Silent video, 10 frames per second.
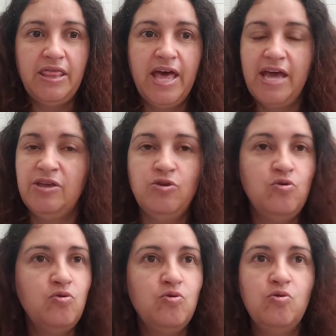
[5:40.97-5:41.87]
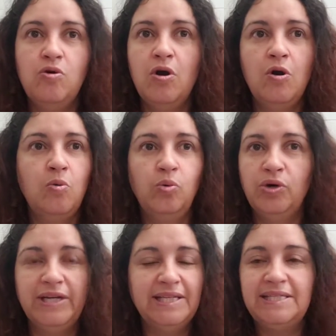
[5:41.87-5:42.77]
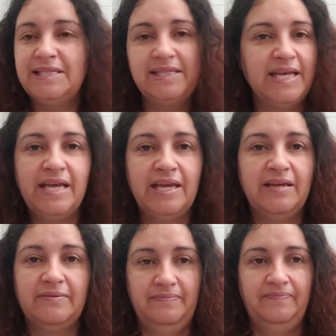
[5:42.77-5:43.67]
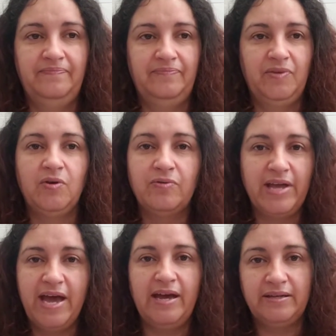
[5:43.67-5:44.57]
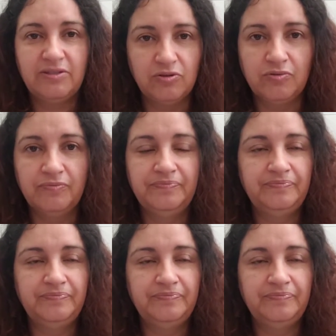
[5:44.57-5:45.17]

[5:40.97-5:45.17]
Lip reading: that you wouldn't say or react to